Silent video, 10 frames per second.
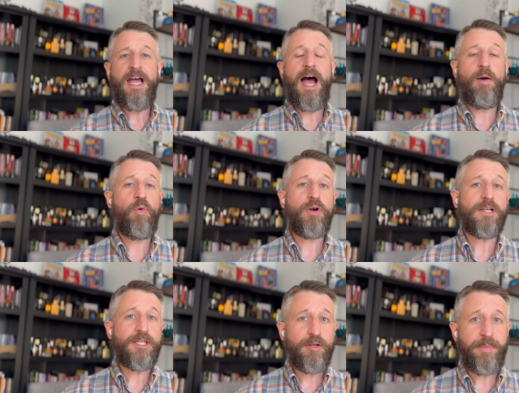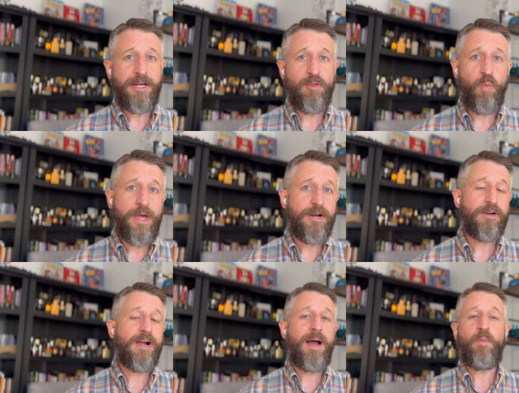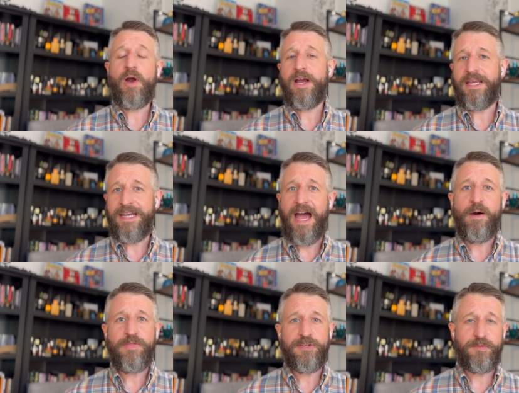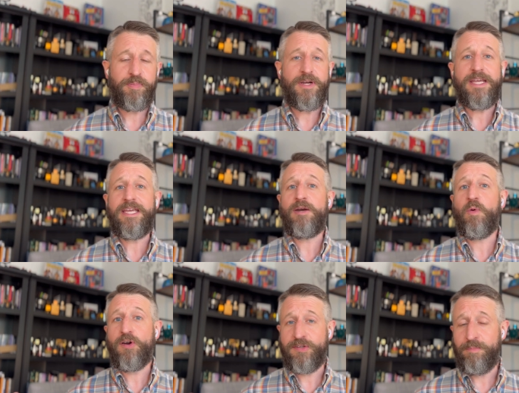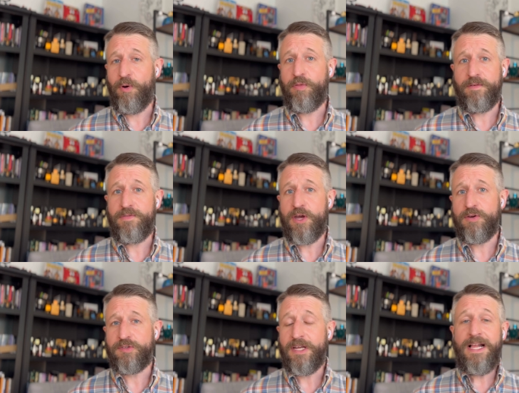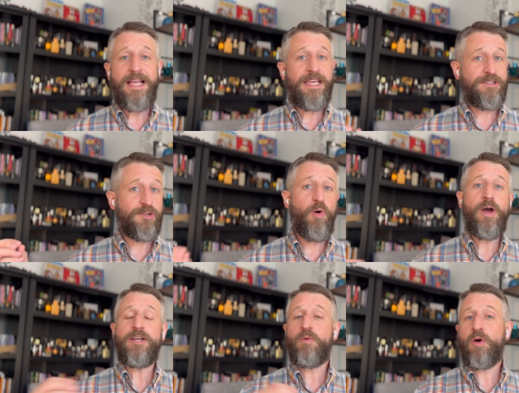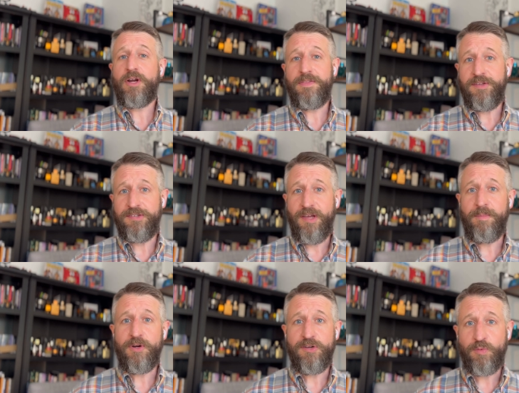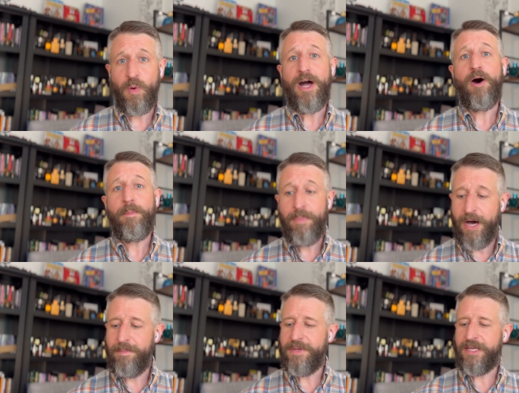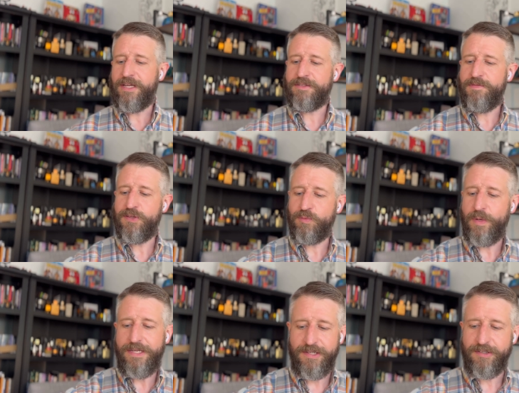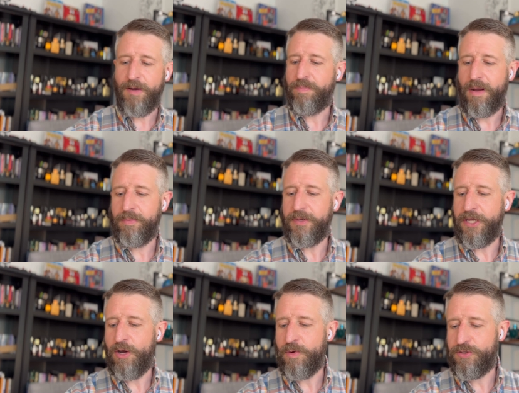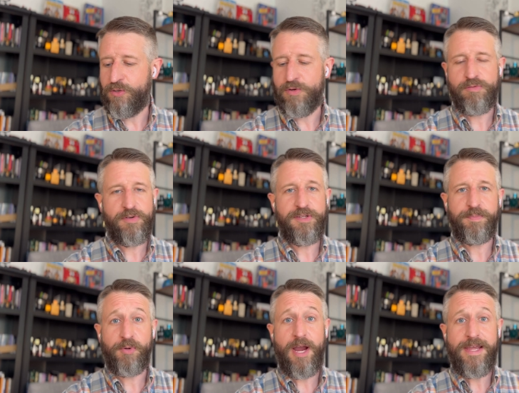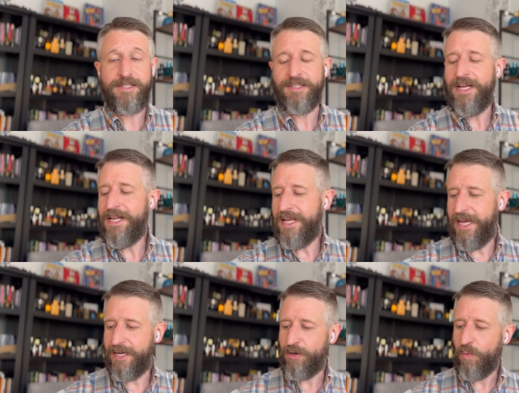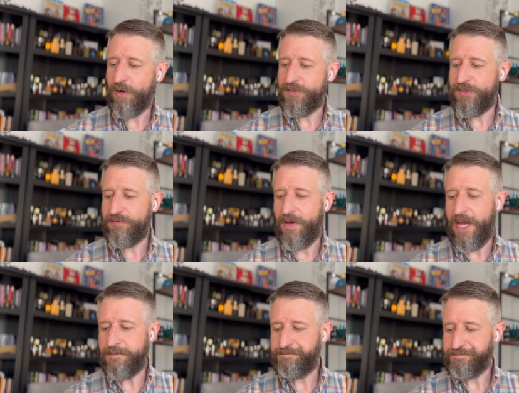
I wore it a little bit in the winter. I'm wearing it now in the spring. It works in both of those. It's going to work in the summer as well, but because of the sweetness, I'll probably go with two or three sprays and it'll work just fine.